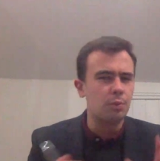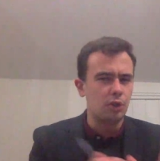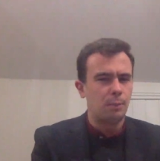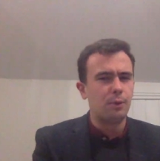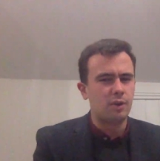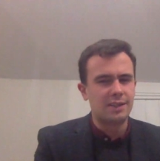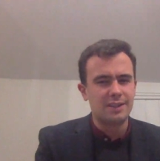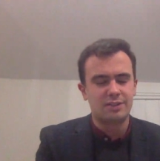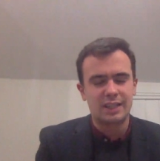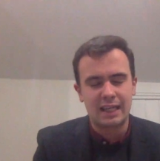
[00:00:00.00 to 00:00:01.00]
I'm going to put it in
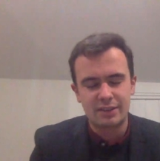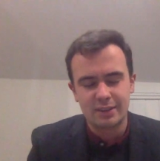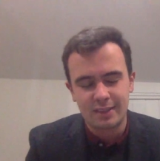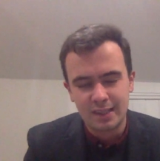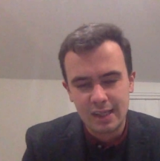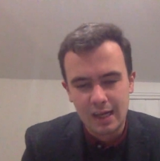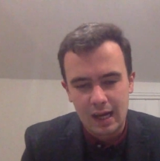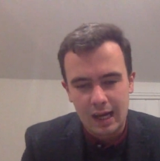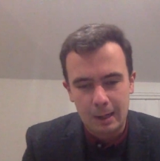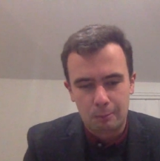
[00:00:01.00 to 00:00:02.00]
the selection,
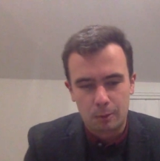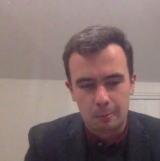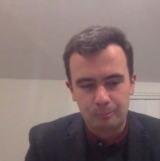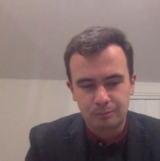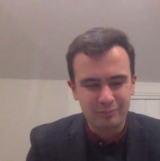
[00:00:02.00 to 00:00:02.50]
uh, but